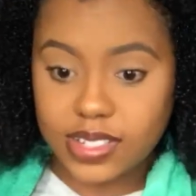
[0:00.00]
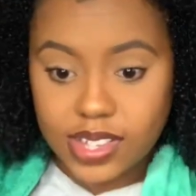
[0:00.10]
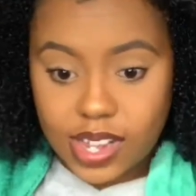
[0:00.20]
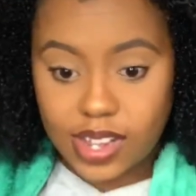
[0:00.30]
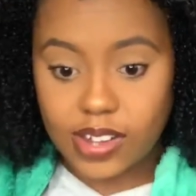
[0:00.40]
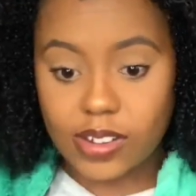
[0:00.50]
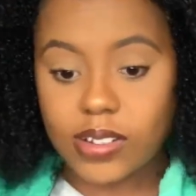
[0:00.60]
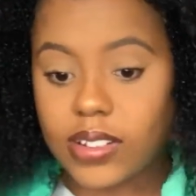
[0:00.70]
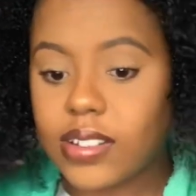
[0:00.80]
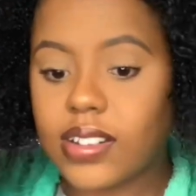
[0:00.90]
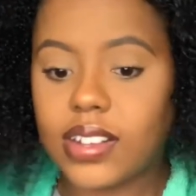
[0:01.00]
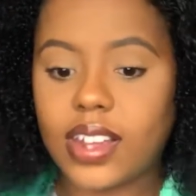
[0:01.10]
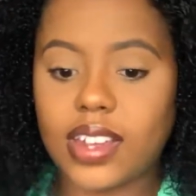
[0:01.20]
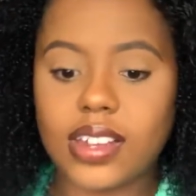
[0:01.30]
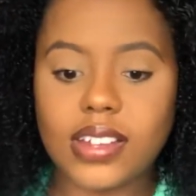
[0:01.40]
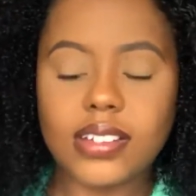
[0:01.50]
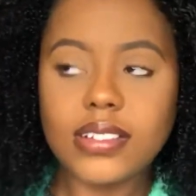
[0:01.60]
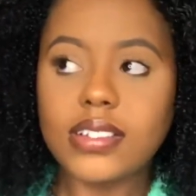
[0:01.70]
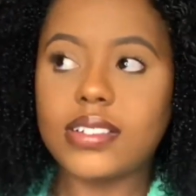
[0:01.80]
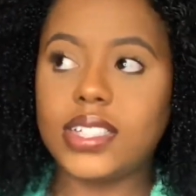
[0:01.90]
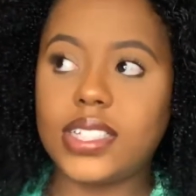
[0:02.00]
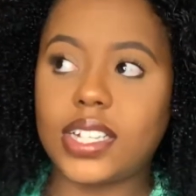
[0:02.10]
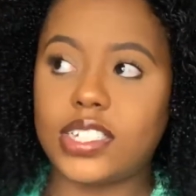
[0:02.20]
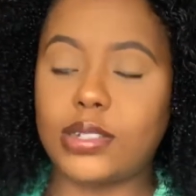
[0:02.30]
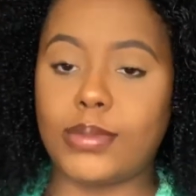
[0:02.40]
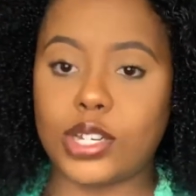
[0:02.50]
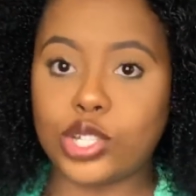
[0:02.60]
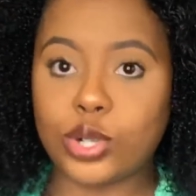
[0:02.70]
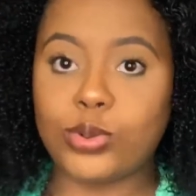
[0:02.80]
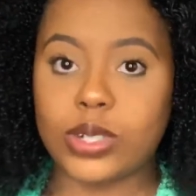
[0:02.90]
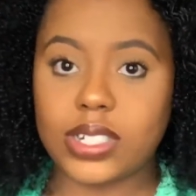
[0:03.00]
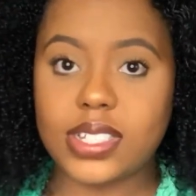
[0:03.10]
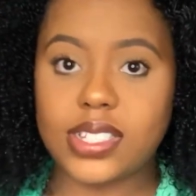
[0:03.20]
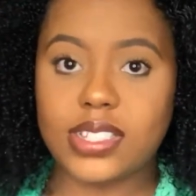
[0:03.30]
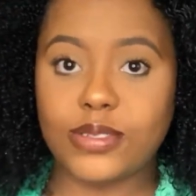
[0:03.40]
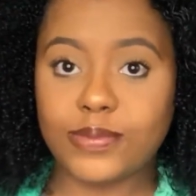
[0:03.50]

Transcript: now, like touching my shoulders.